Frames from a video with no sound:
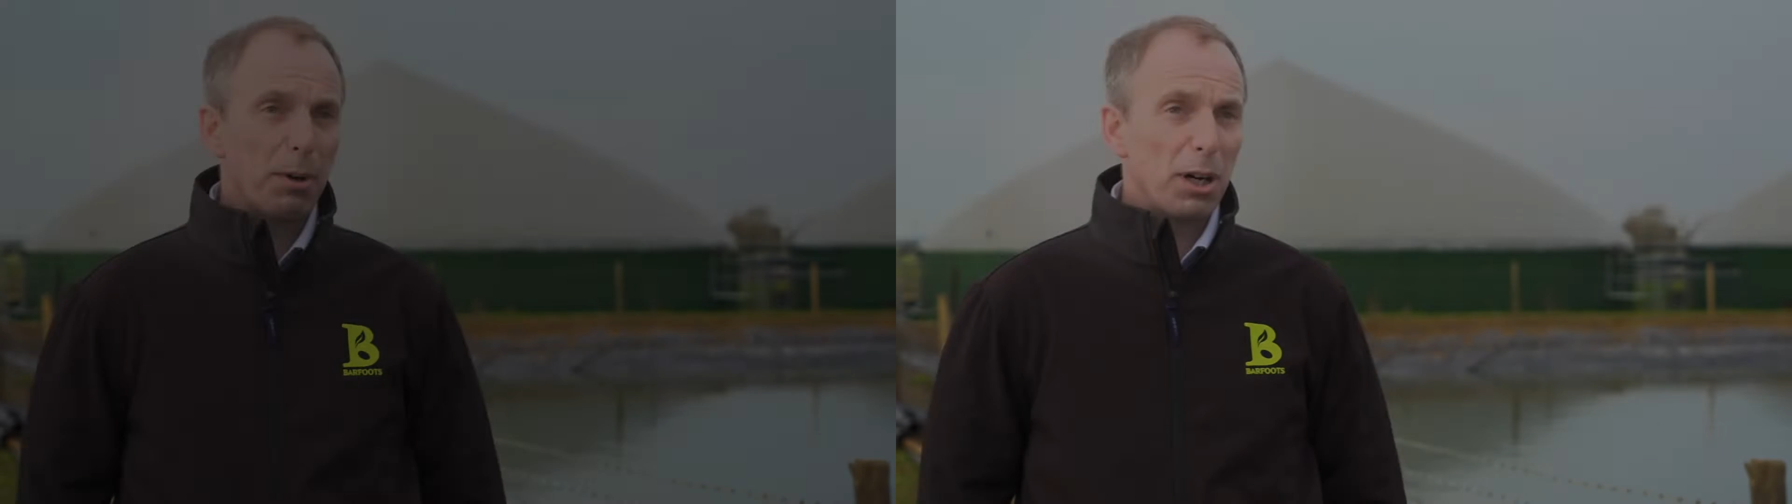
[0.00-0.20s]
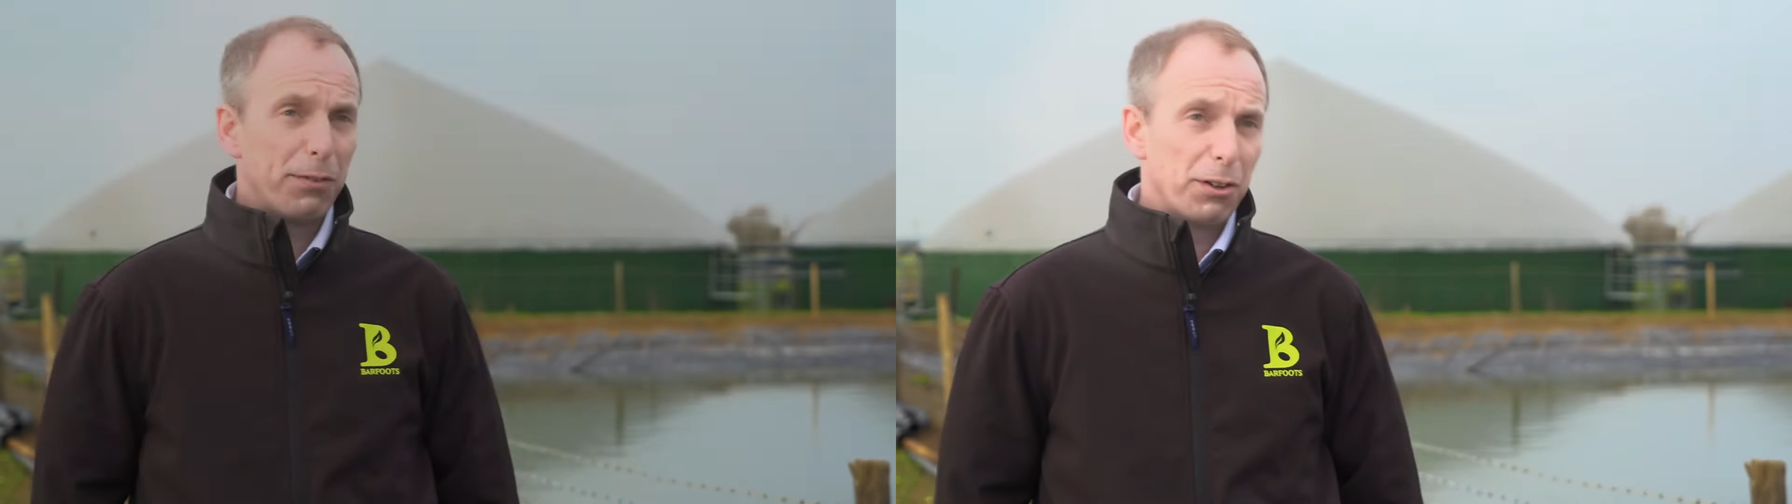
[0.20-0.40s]

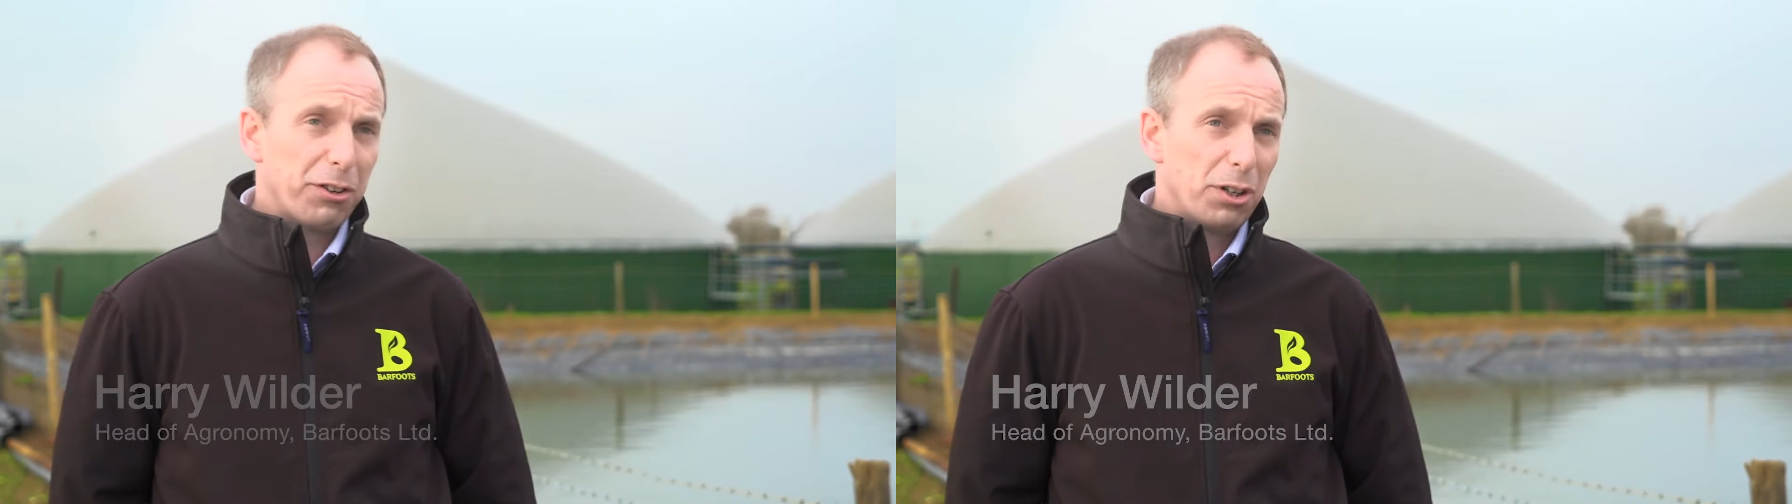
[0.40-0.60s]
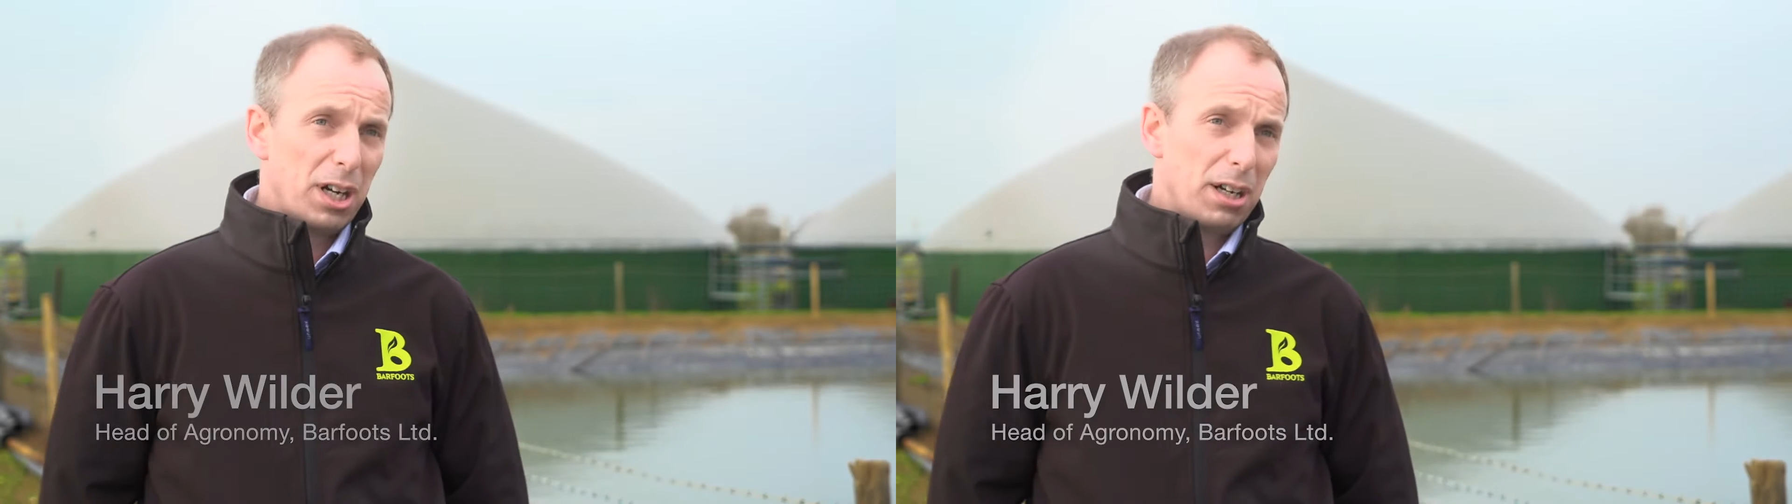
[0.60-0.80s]

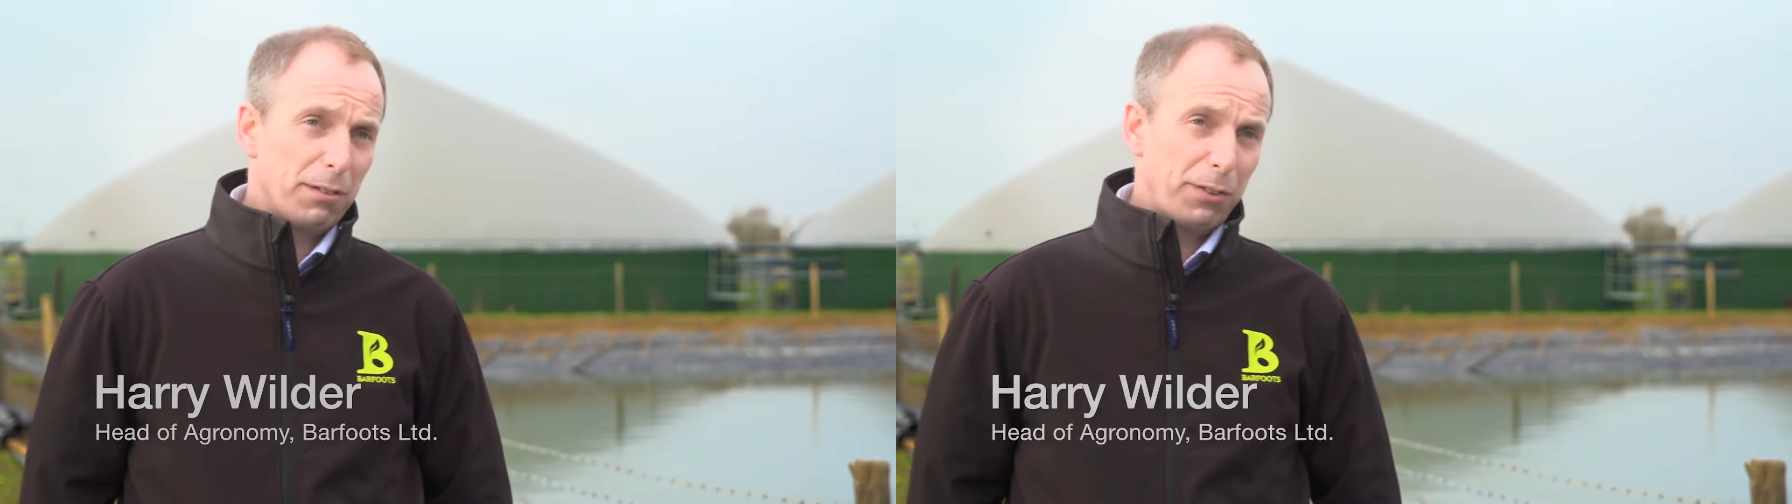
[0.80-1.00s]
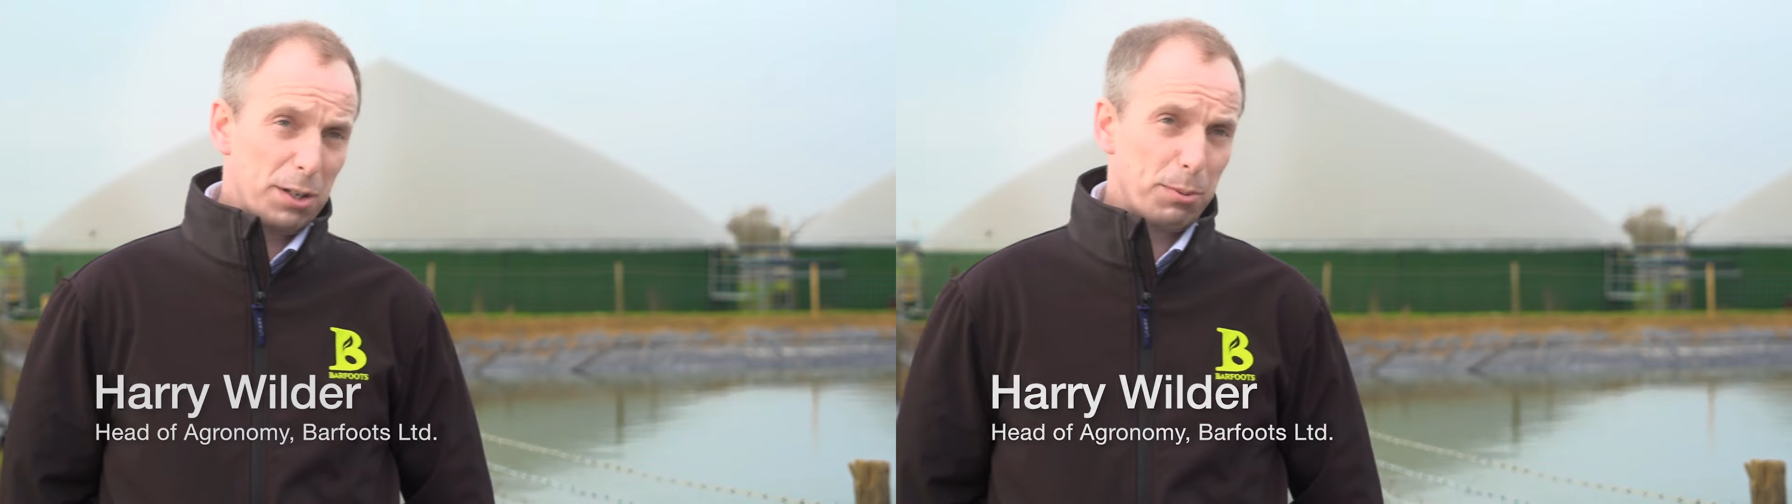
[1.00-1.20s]
Barfoots are
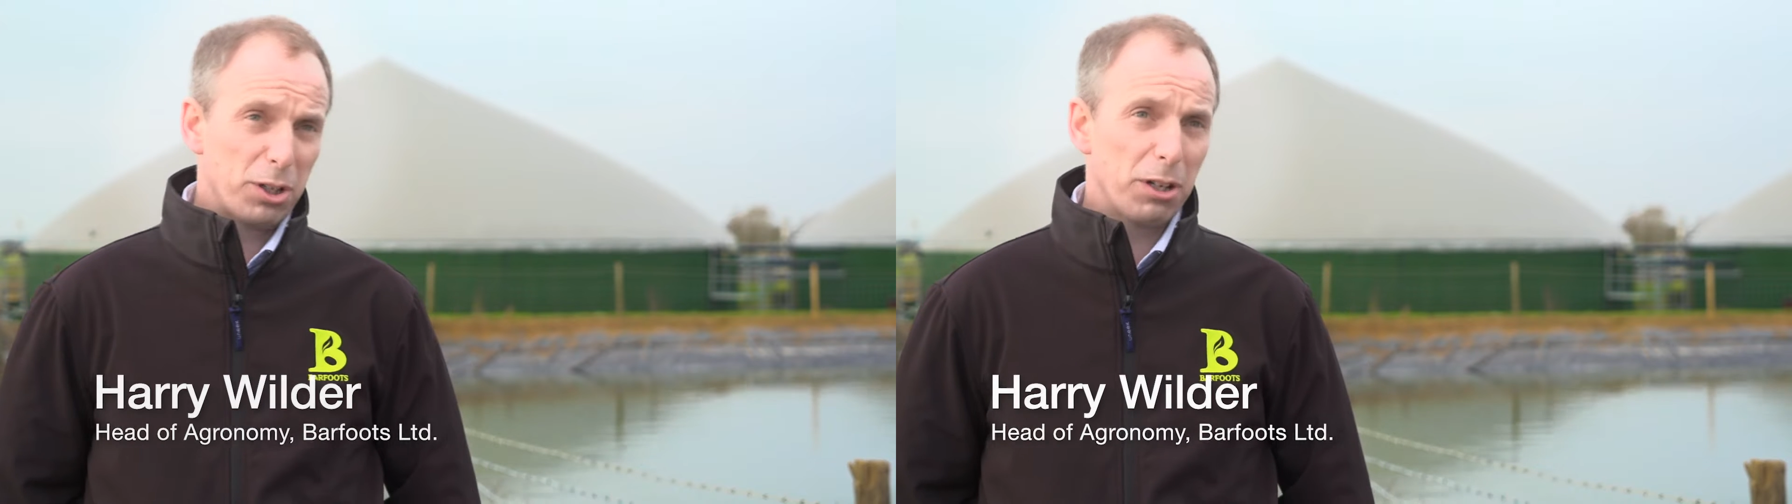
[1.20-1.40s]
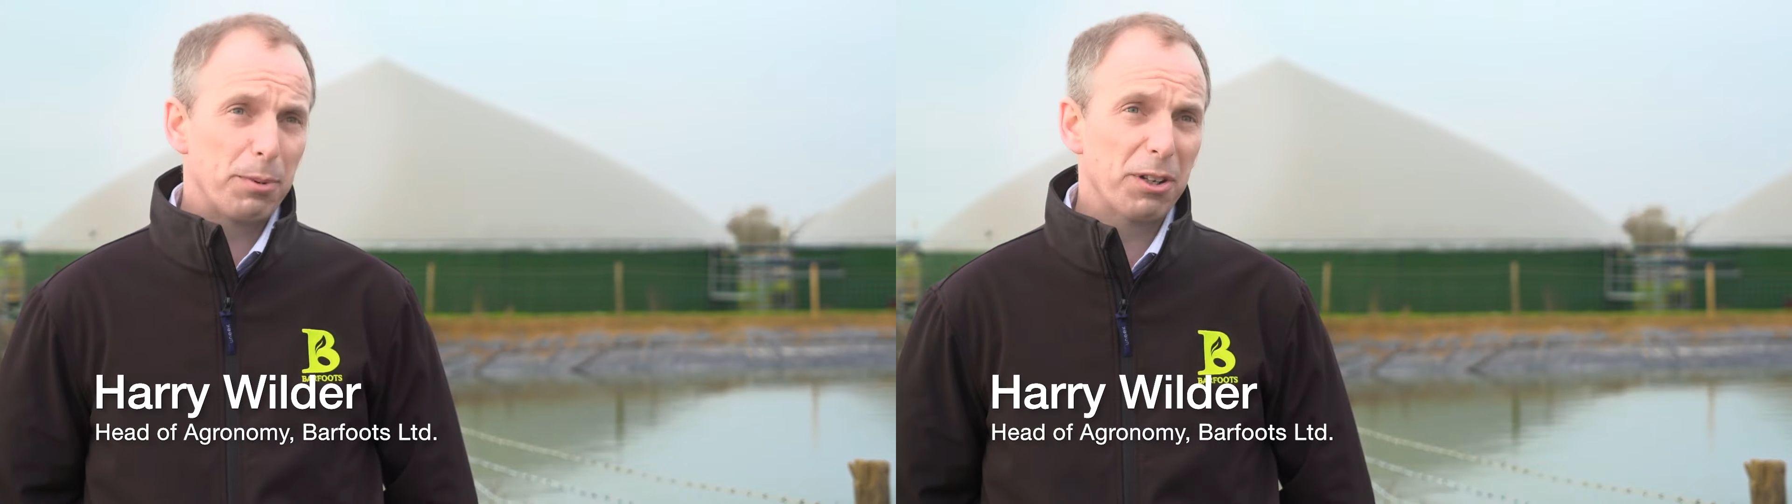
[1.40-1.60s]
a fresh
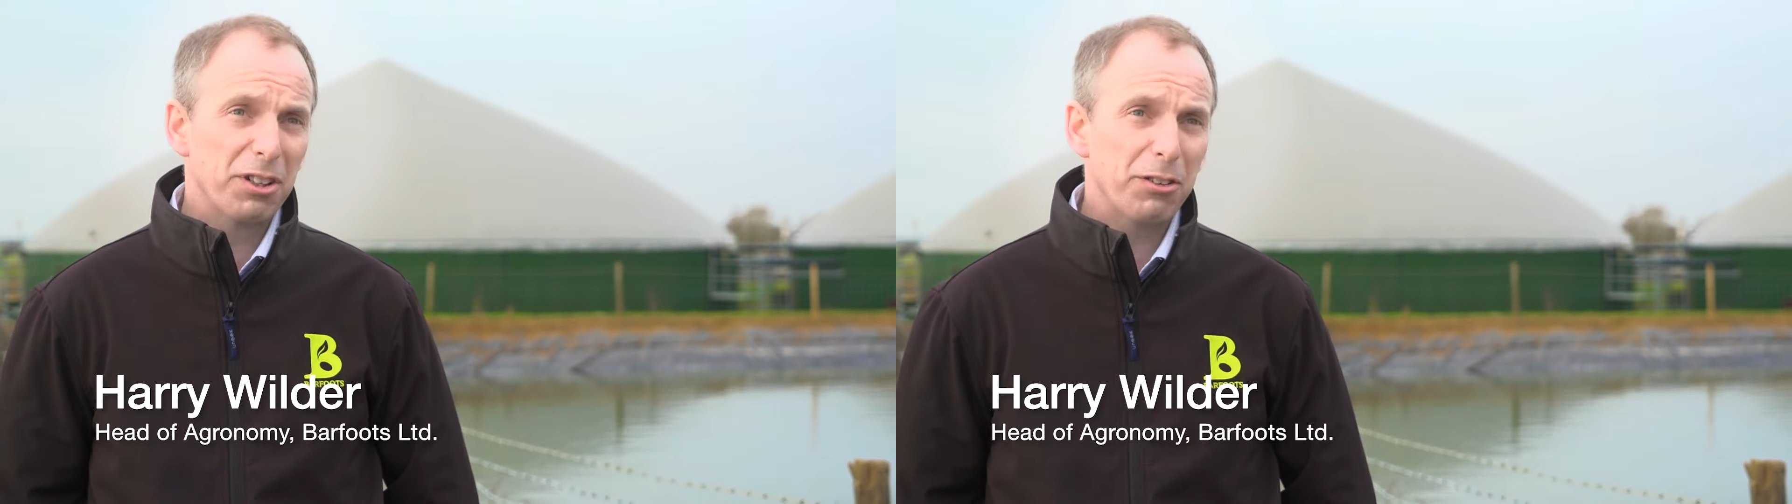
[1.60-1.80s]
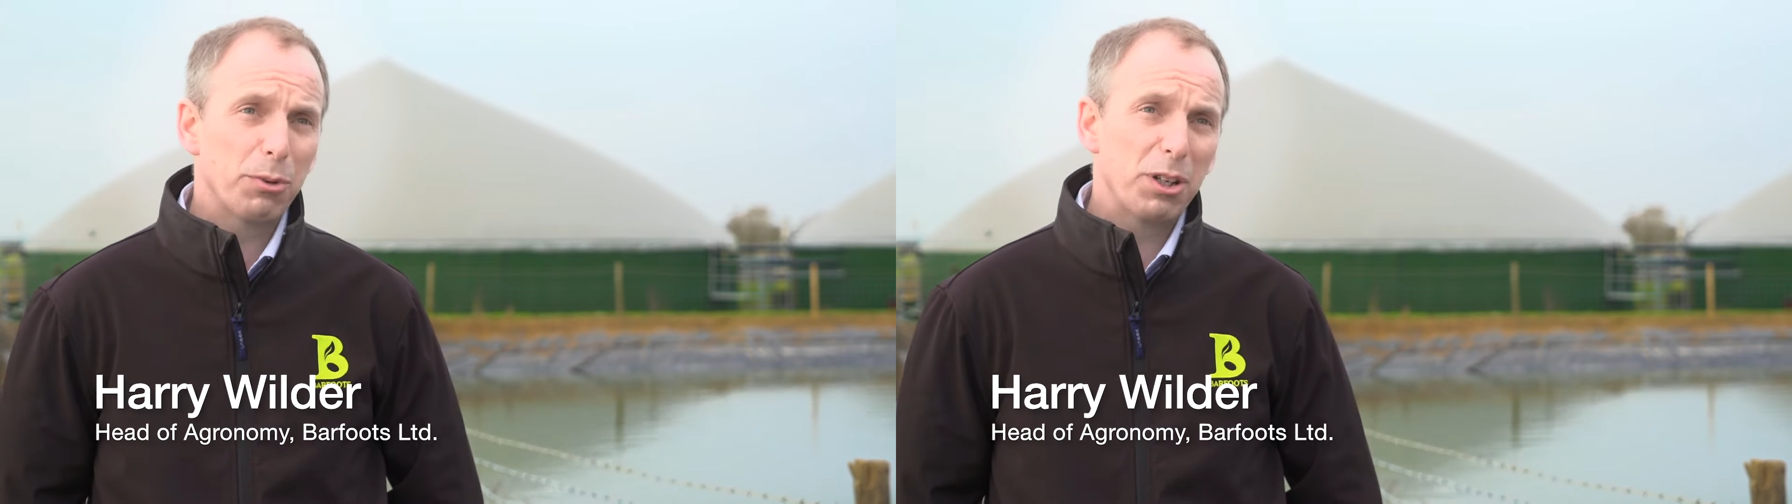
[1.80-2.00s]
produce business.